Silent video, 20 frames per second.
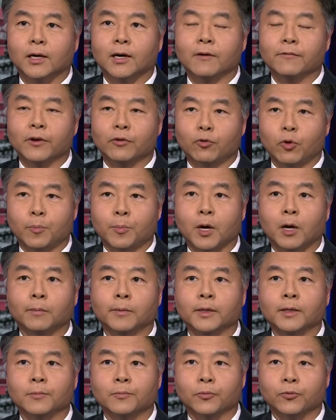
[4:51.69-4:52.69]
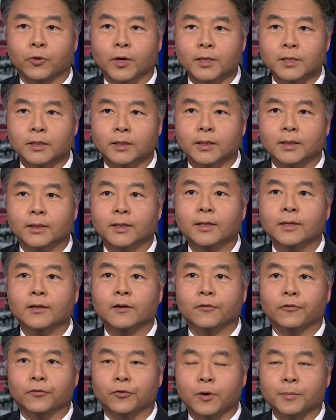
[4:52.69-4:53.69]
of a Republican president
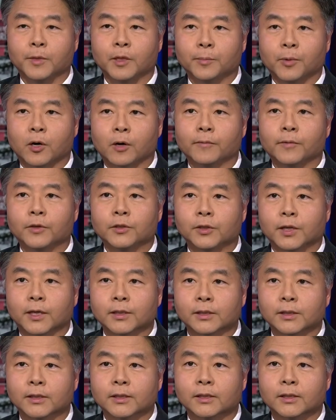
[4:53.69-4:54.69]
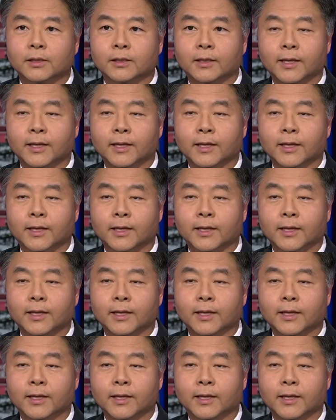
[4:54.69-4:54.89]
from the Department of Justice.